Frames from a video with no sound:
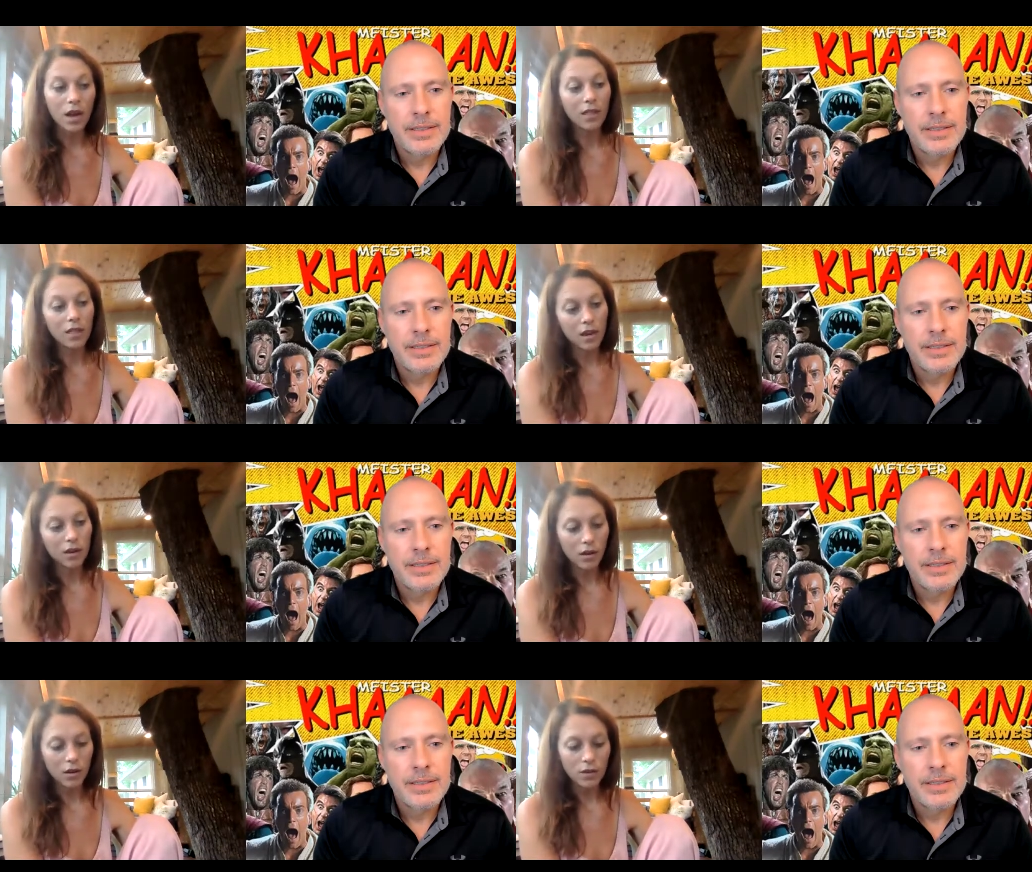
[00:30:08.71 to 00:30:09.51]
Speaker 1: and
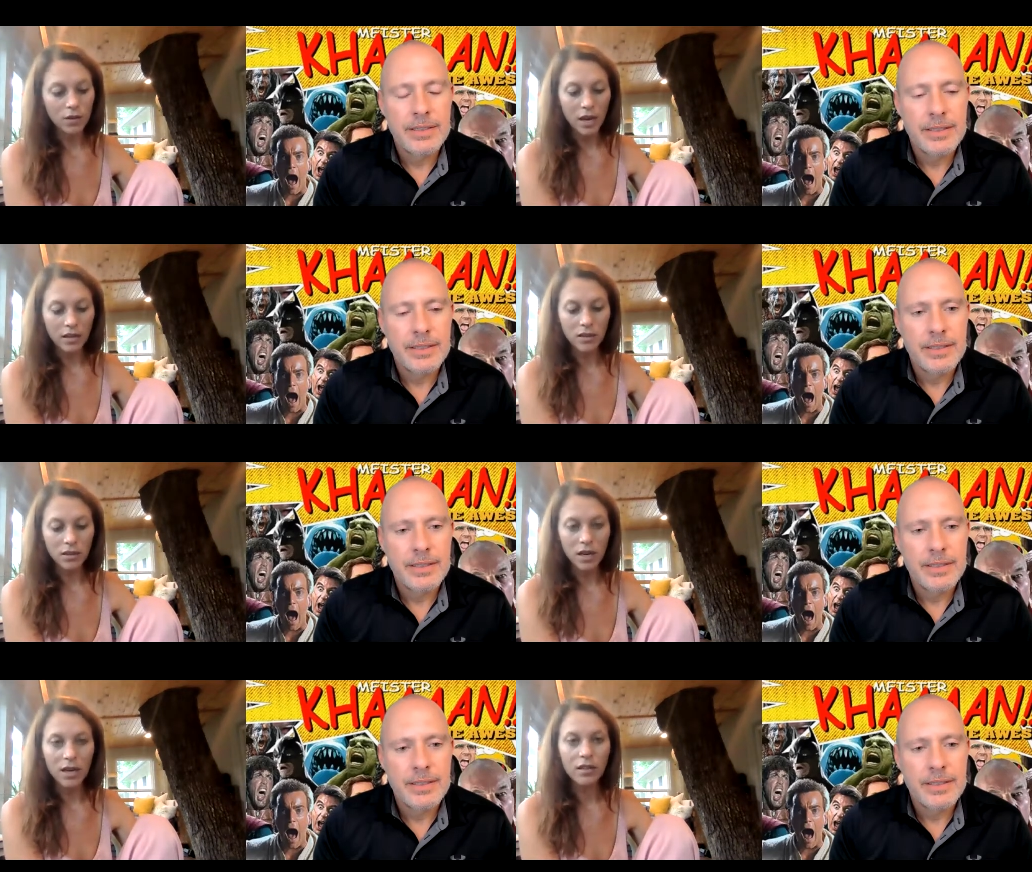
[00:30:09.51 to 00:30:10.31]
then I was cast
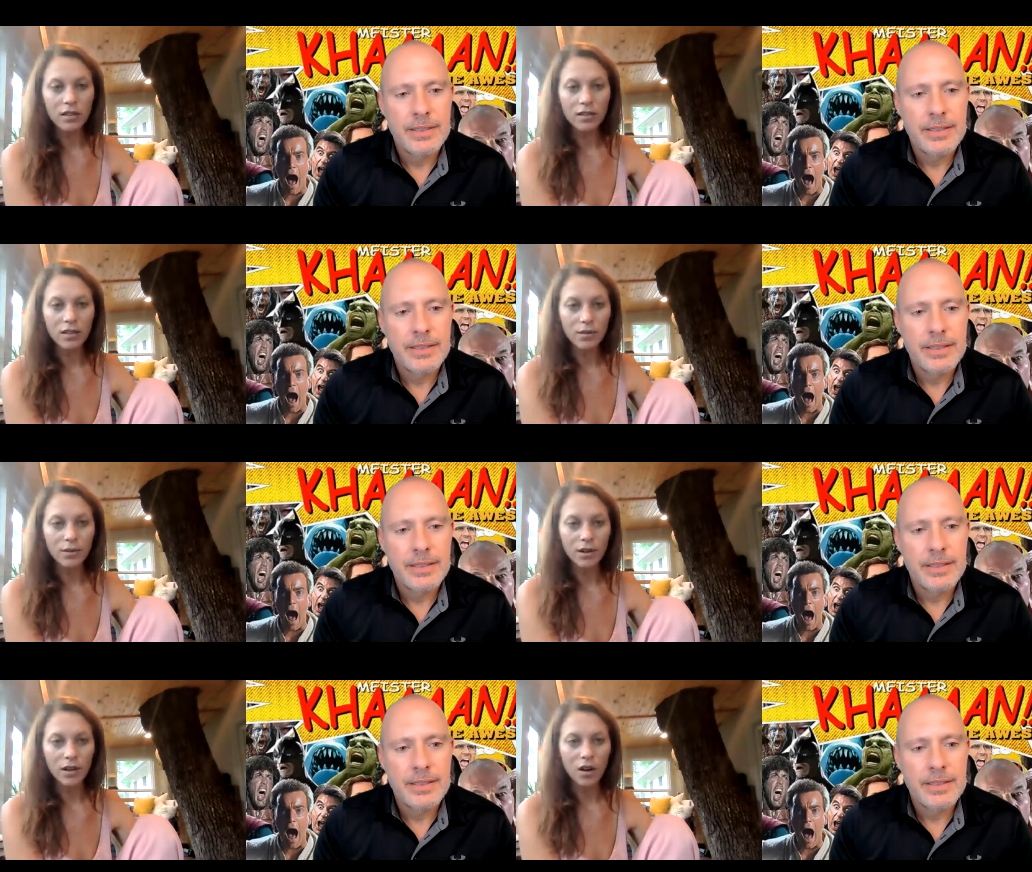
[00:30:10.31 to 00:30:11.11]
on Titans,
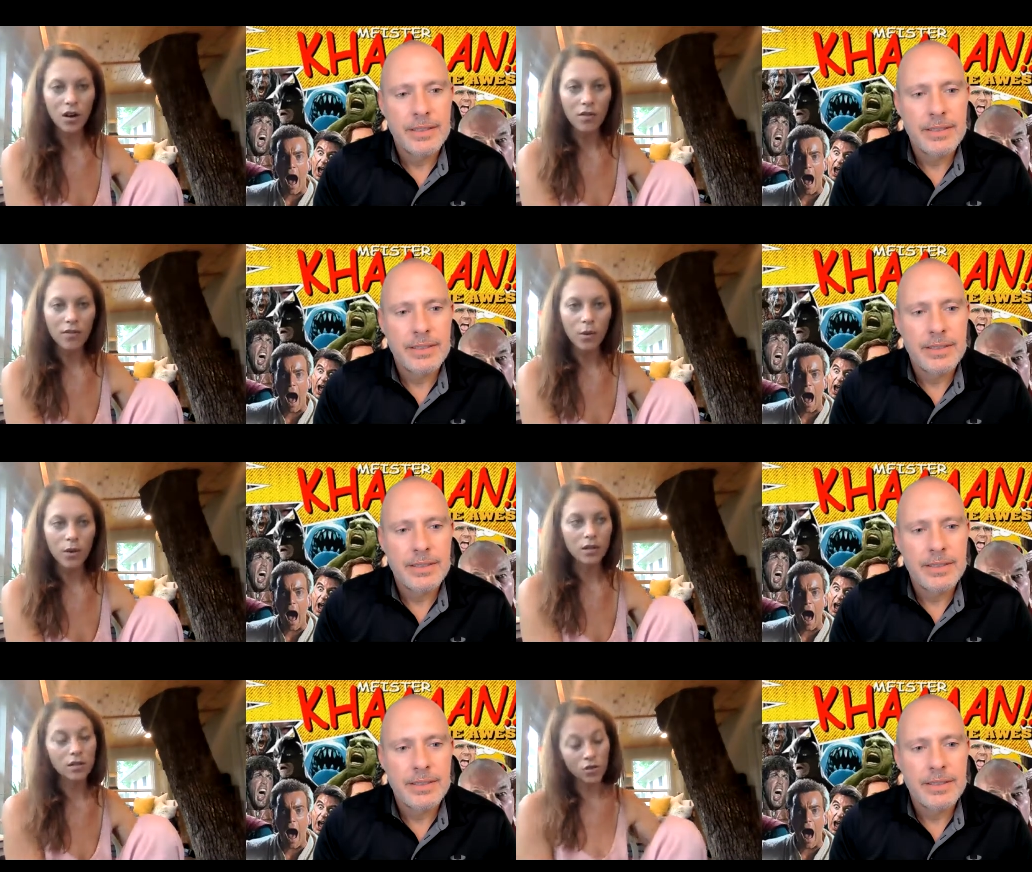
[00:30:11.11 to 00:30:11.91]
and and off I
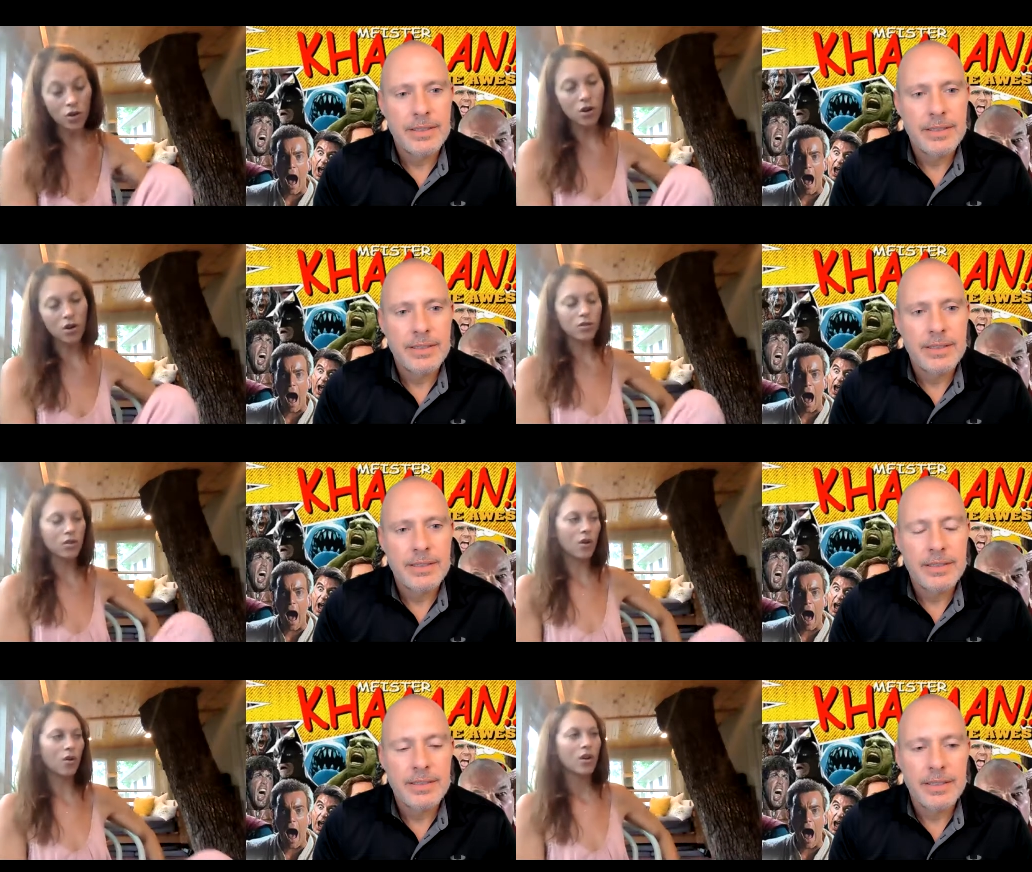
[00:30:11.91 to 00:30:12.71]
went to Toronto.
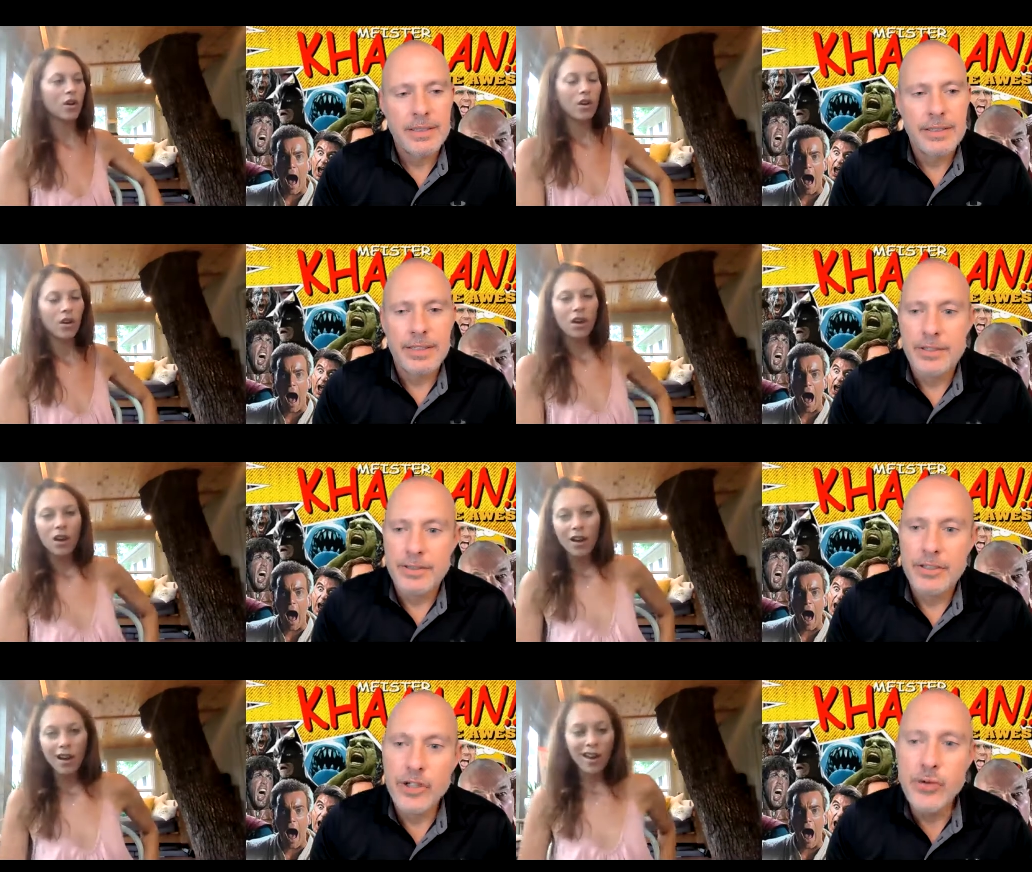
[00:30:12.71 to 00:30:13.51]
So
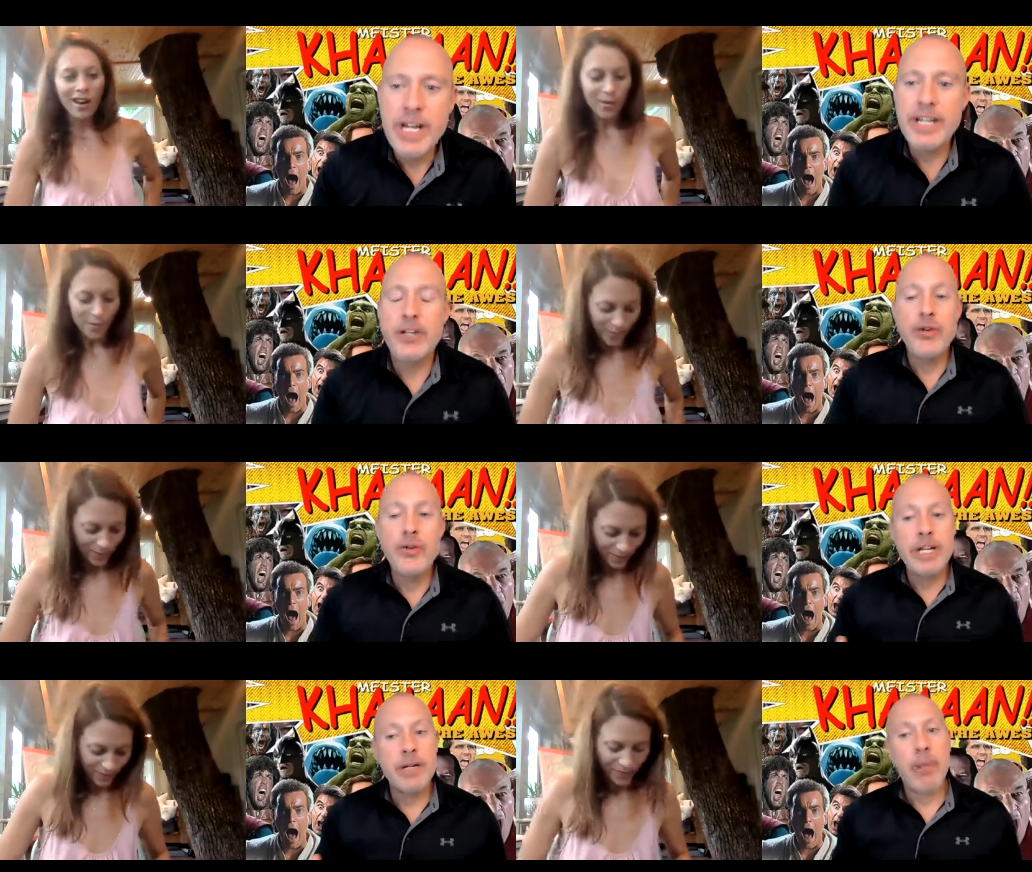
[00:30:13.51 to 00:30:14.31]
Speaker 2: yeah. um, you need
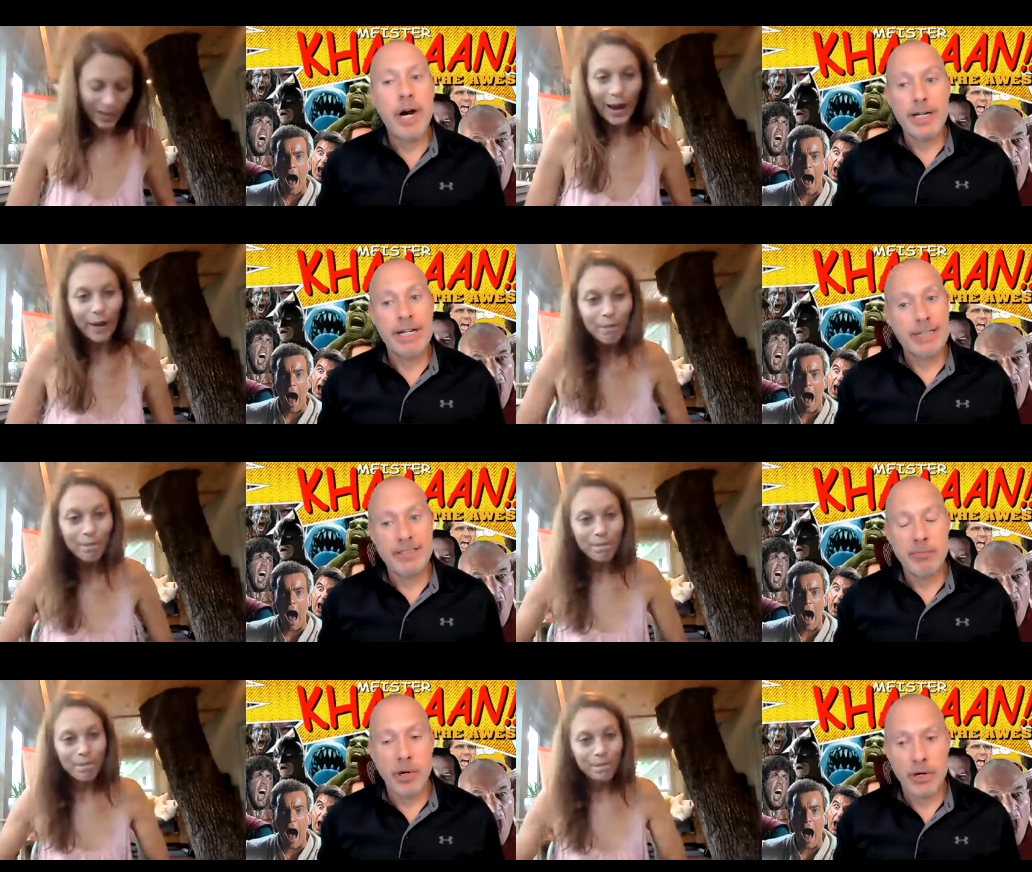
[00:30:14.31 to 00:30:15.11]
you need a
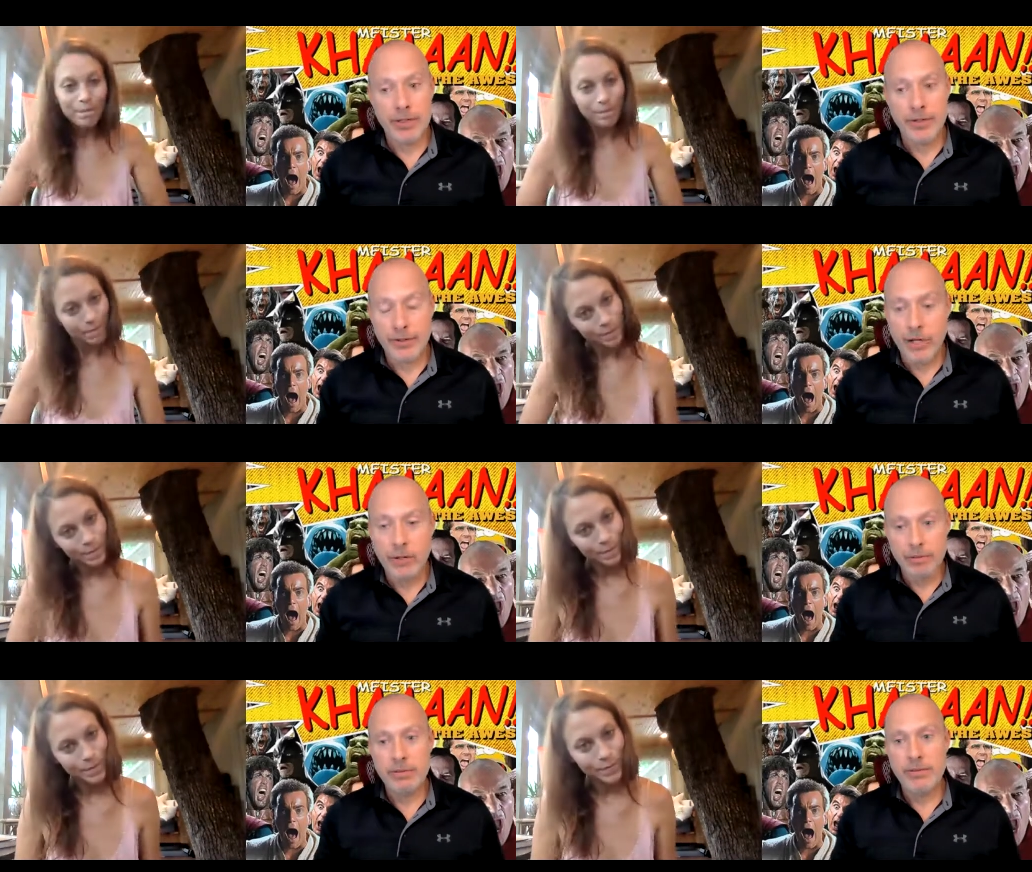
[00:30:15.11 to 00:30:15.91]
podcasting partner.
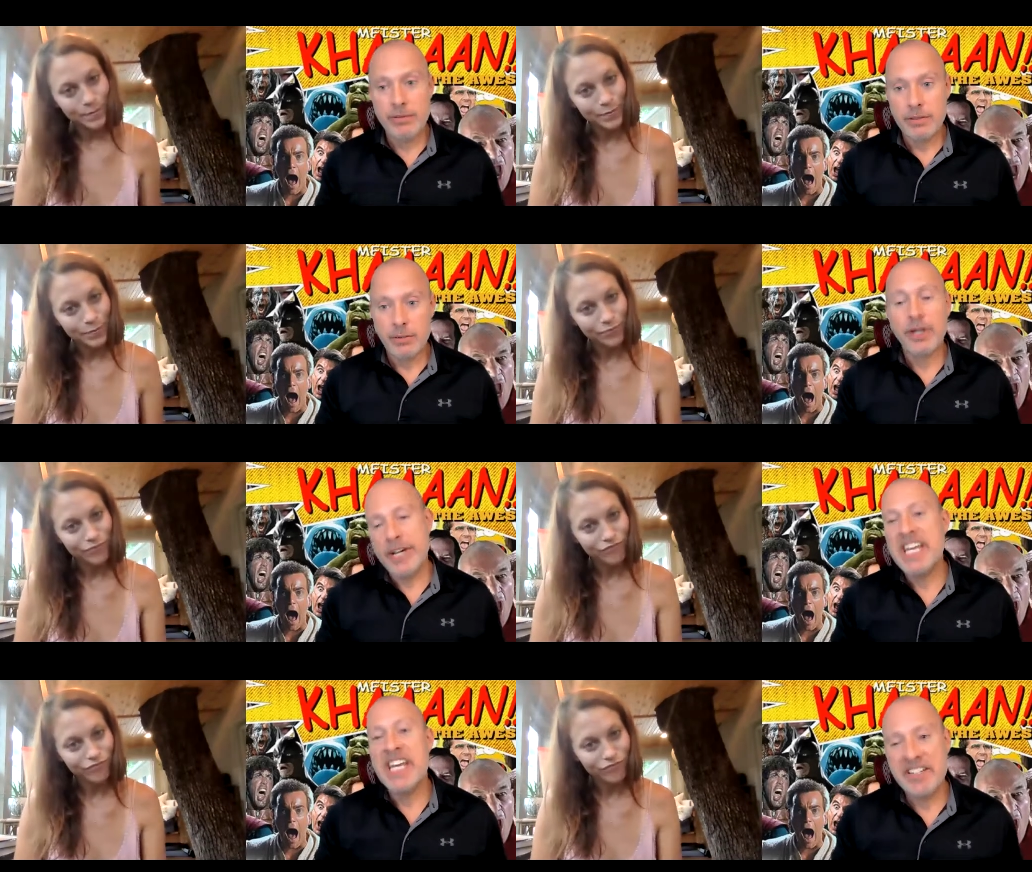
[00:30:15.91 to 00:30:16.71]
No,
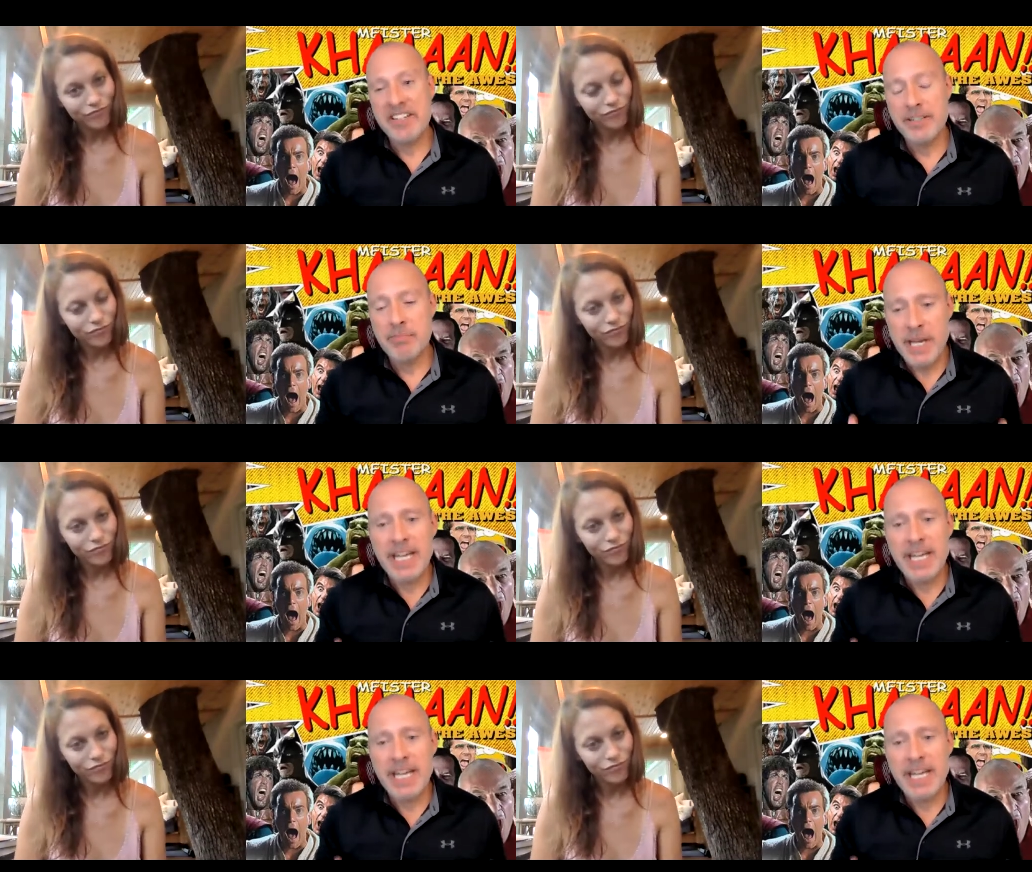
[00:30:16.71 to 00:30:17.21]
well, hint,